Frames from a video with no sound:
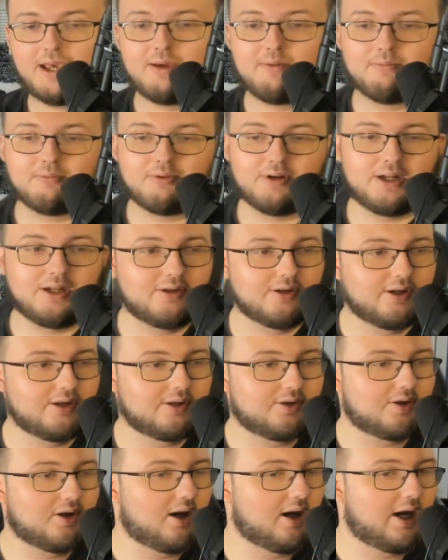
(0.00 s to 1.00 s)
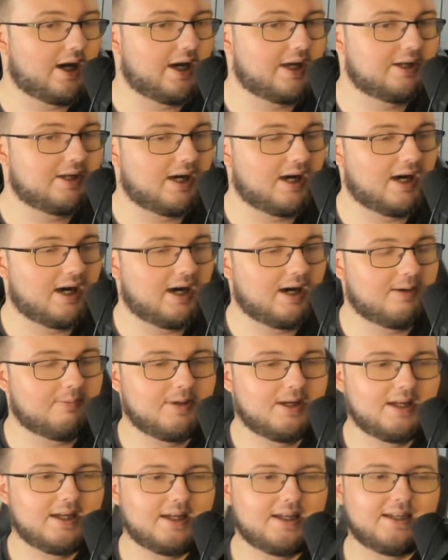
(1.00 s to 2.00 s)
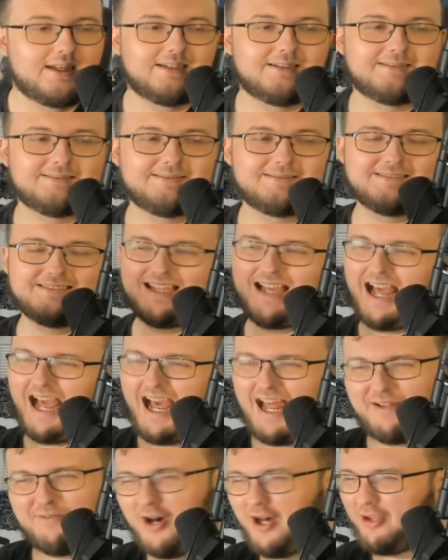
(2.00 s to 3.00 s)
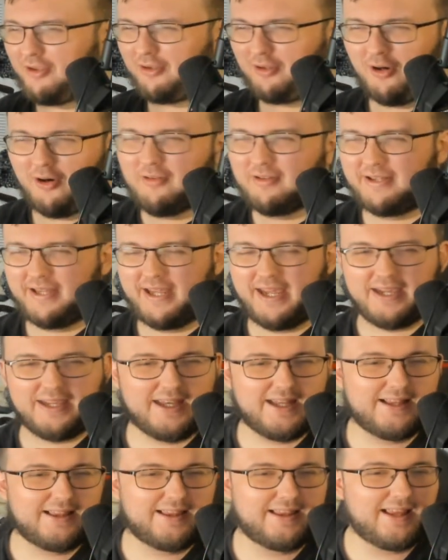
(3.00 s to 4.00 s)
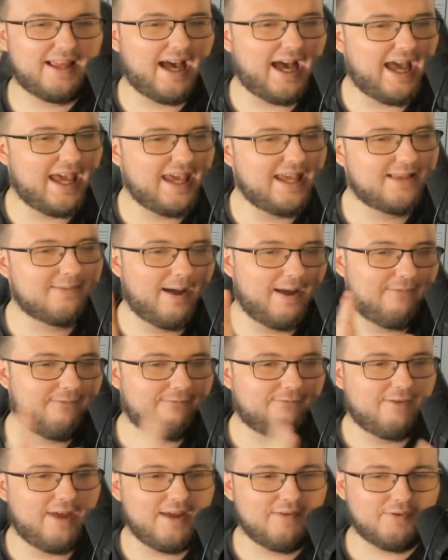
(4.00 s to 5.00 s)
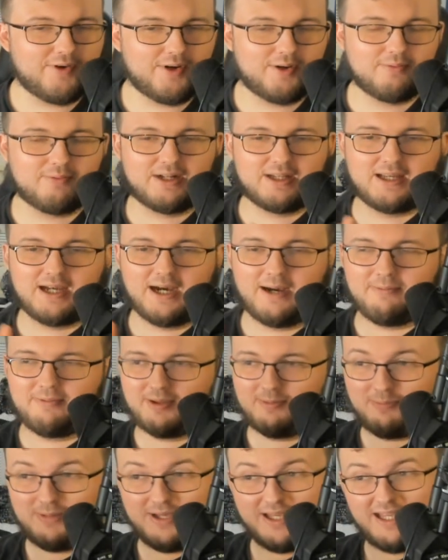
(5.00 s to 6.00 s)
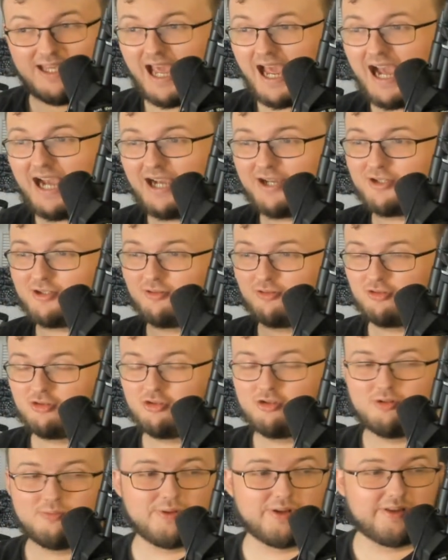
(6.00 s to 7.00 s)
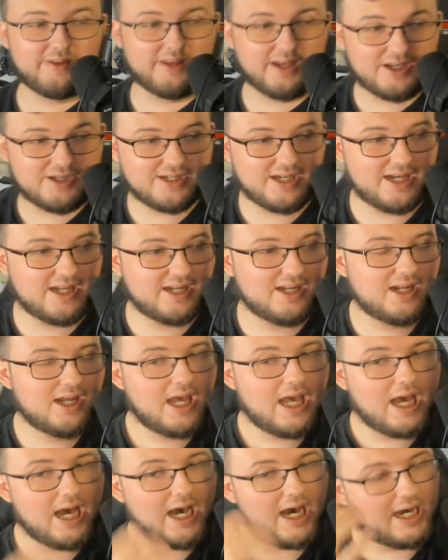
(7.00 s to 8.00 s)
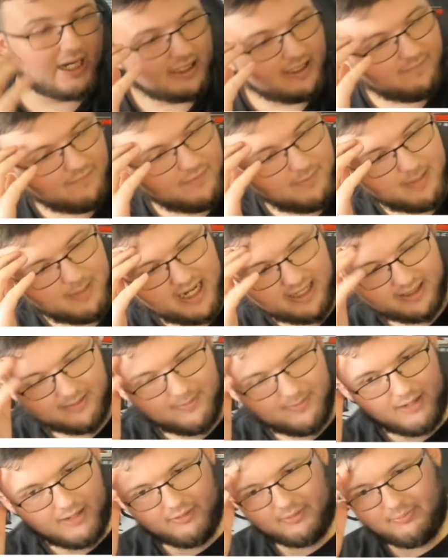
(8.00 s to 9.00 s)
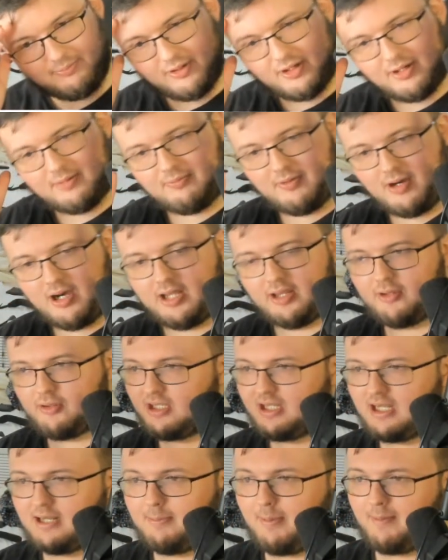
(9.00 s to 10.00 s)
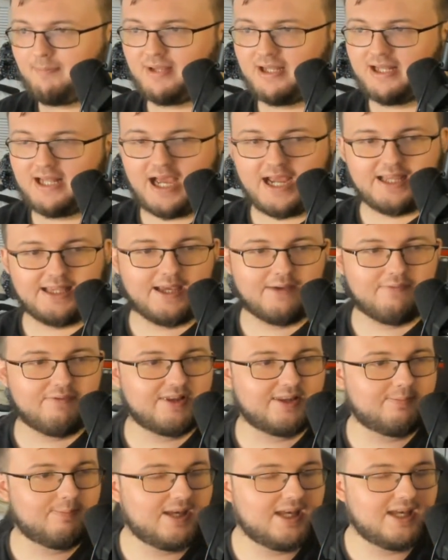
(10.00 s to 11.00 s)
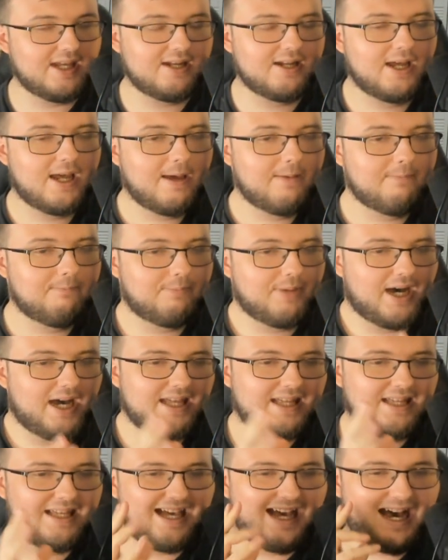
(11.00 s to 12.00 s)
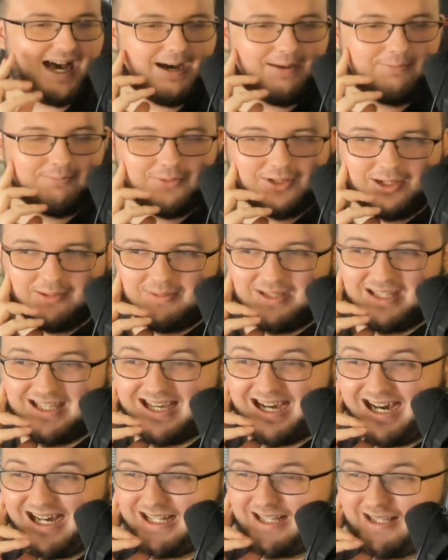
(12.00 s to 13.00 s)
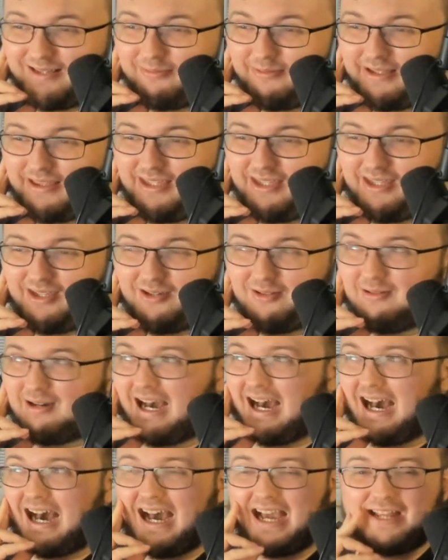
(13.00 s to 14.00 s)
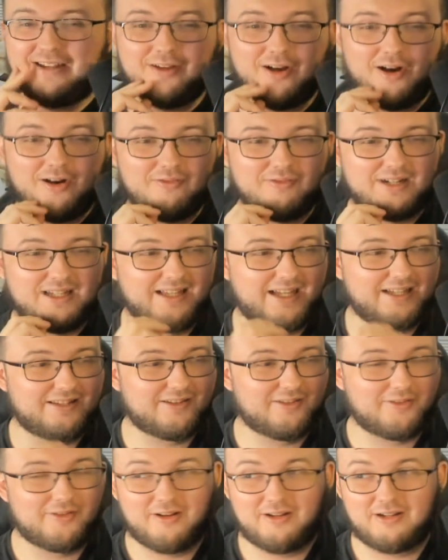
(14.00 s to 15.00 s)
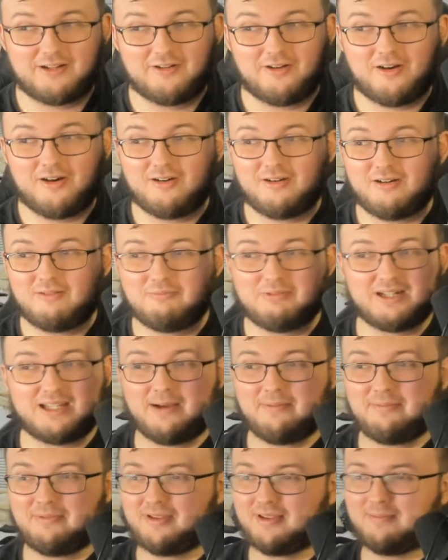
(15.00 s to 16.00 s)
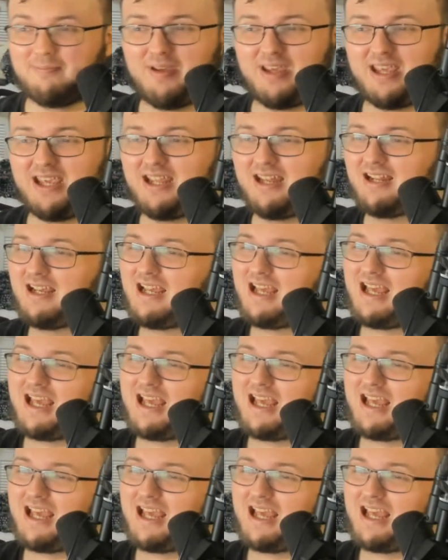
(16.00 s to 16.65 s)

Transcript: Pretty good card. Um, out of all the golden tickets, he's my favorite when it comes to being actual true position. Because uh, if you max him out with Sprinter Ball, you can get him up to 97 speed. But I'm going to be honest with you, I don't really like this card at all when it comes to speed.